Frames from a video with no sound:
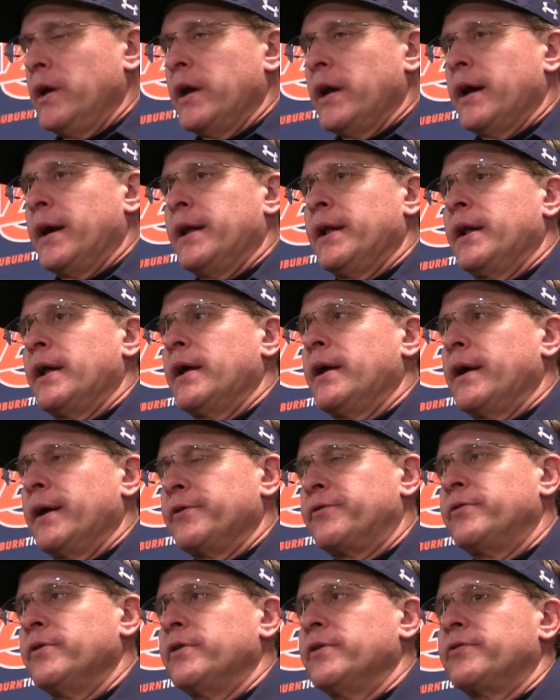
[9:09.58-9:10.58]
Yeah, I
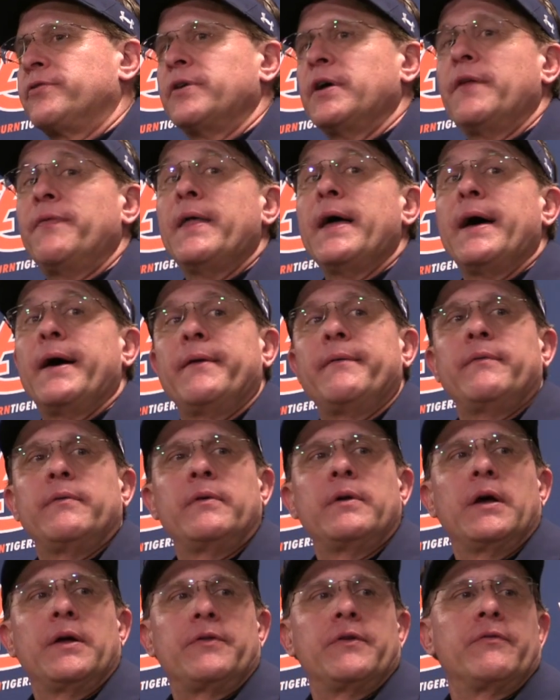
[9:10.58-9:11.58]
should have said that
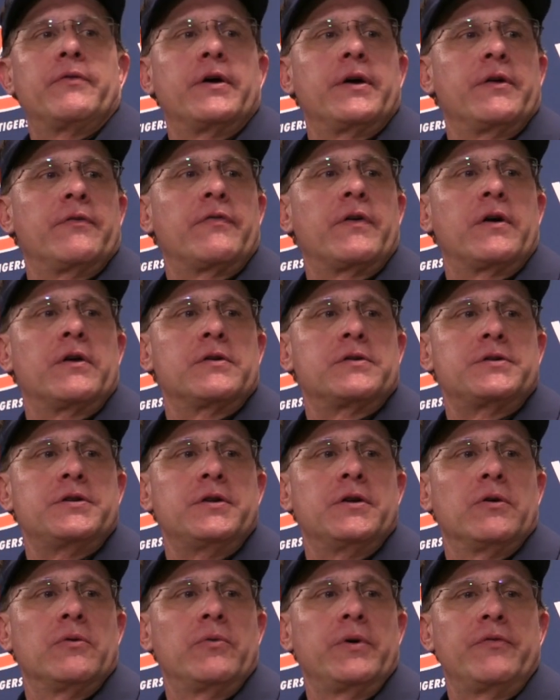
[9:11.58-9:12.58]
at the very first.
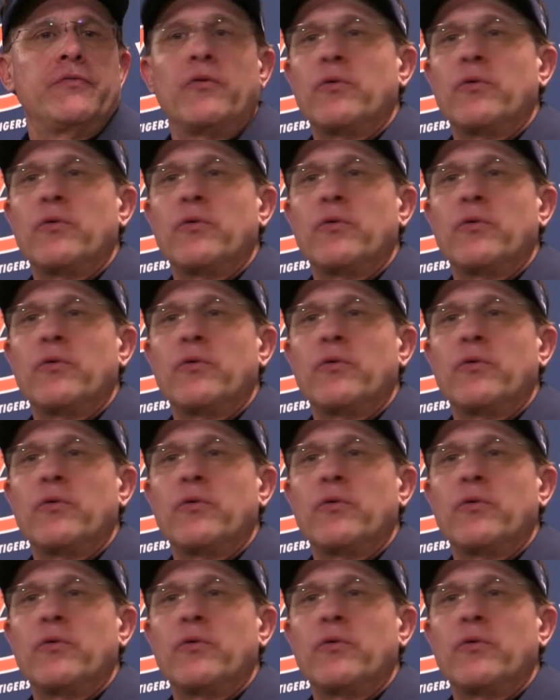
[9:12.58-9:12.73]
You know, we